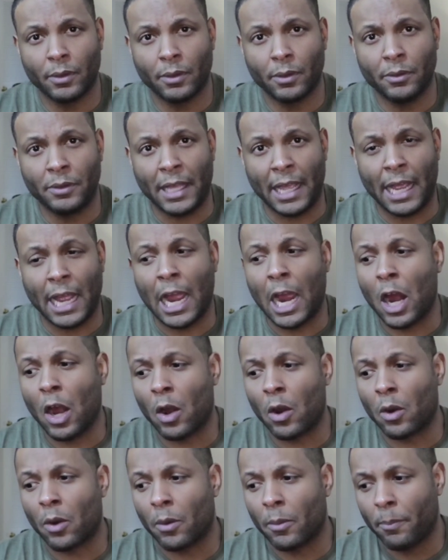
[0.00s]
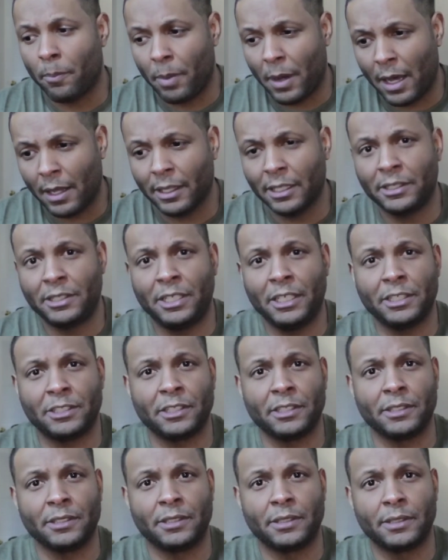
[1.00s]
that our
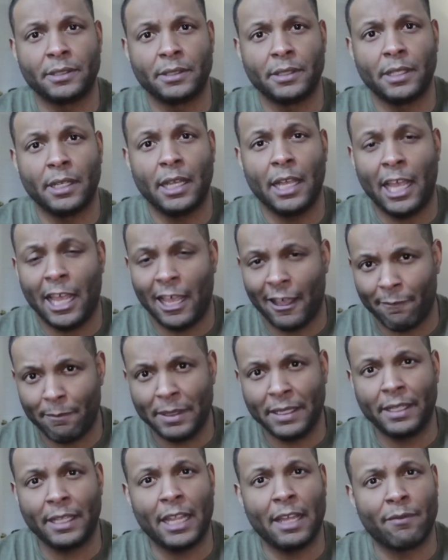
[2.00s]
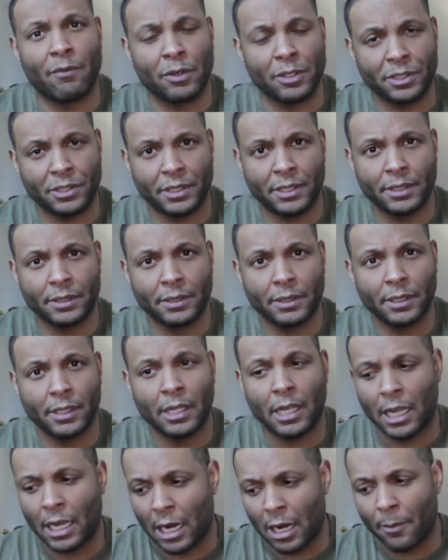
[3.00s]
politicians have been leveraged?
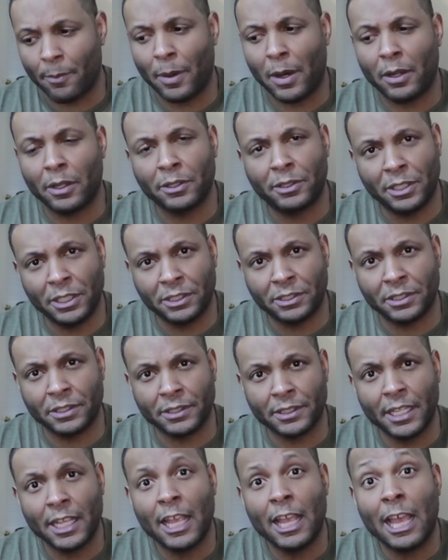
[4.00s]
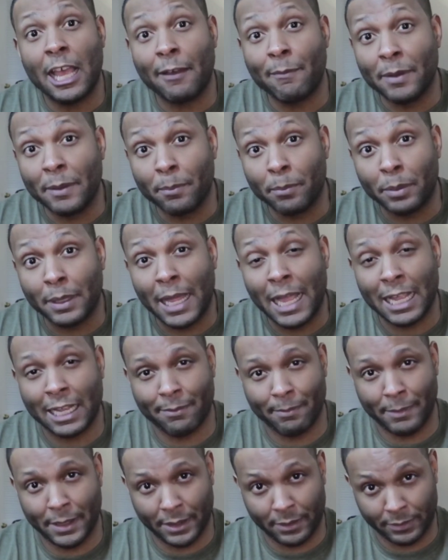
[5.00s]
Our politicians have been
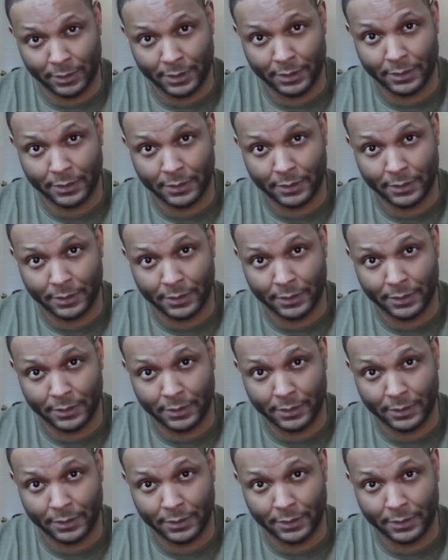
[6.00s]
blackmailed.